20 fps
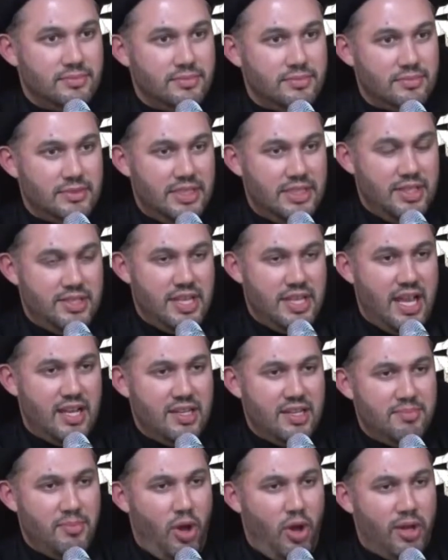It says Ali
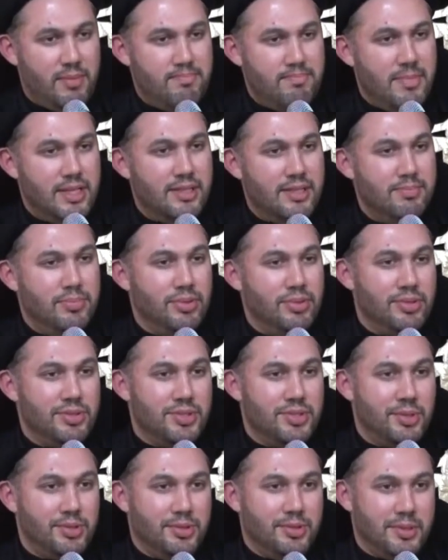Muhammad
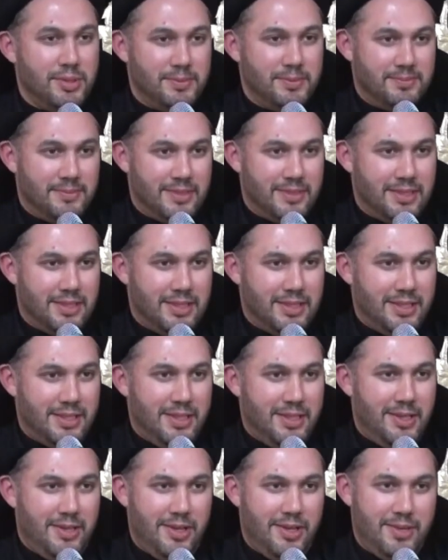Burujurdi,
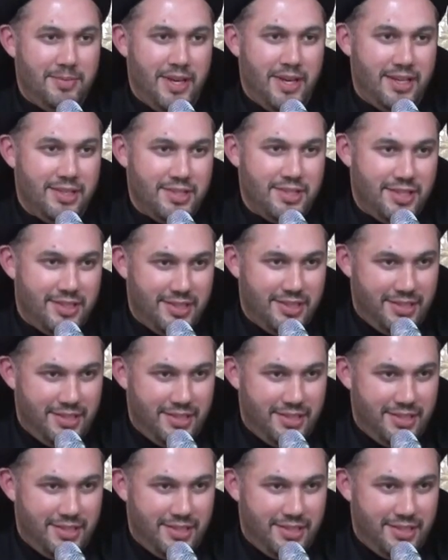or Bahjat.